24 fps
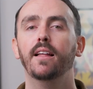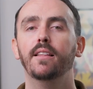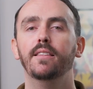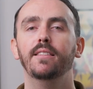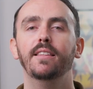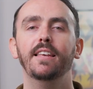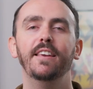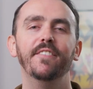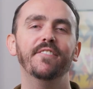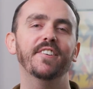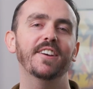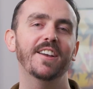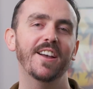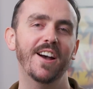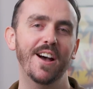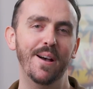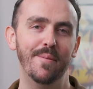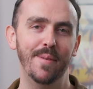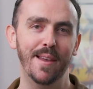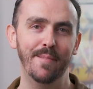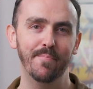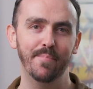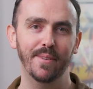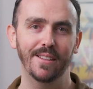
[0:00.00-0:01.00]
Leave a
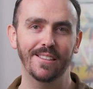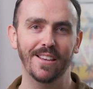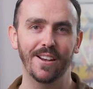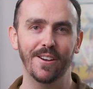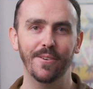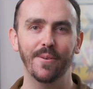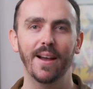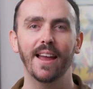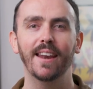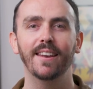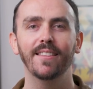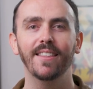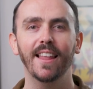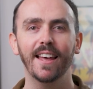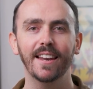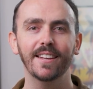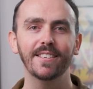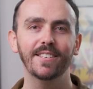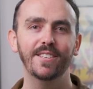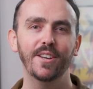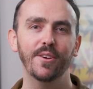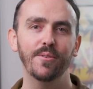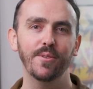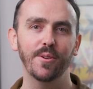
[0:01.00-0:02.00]
comment below and let
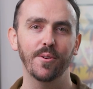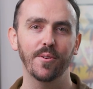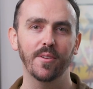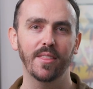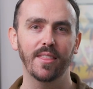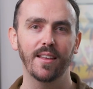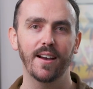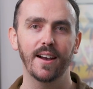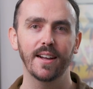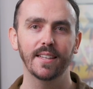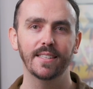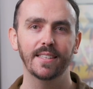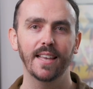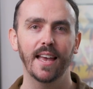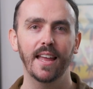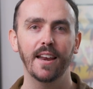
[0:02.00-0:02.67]
us know your thoughts